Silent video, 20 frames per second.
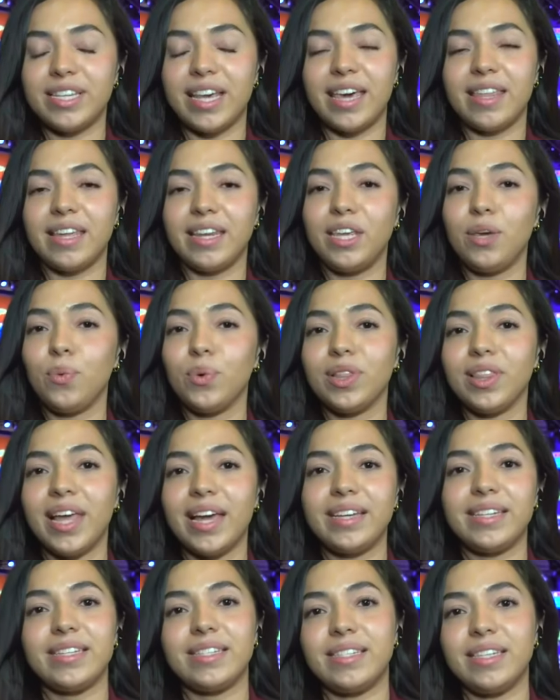say that he would
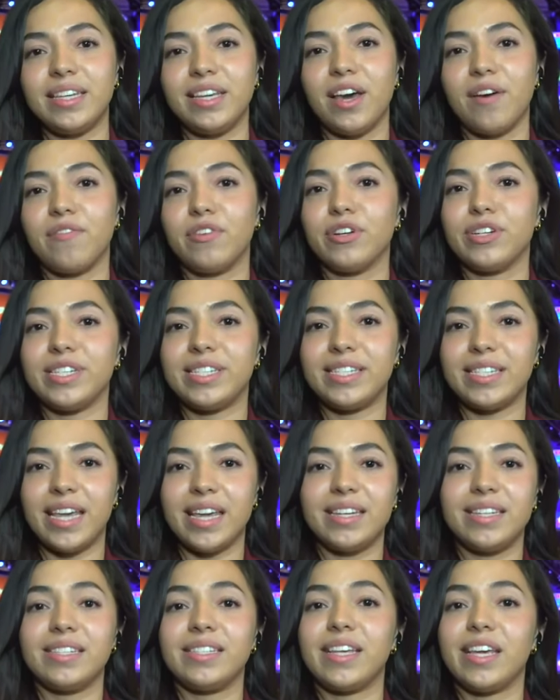like to see Governor
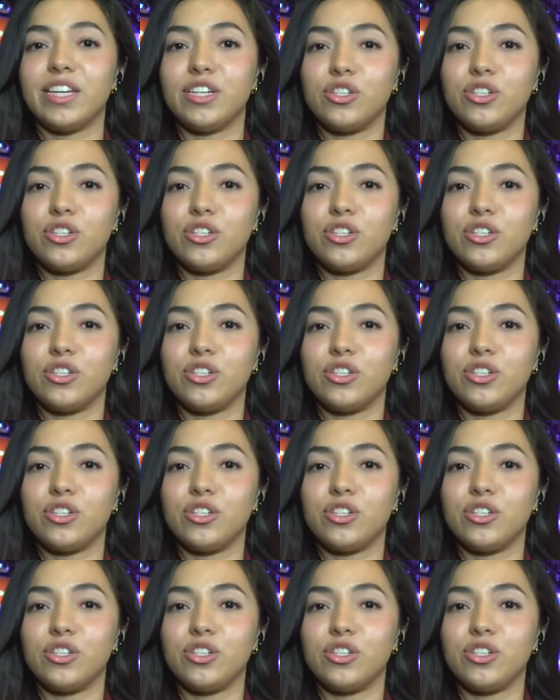DeSantis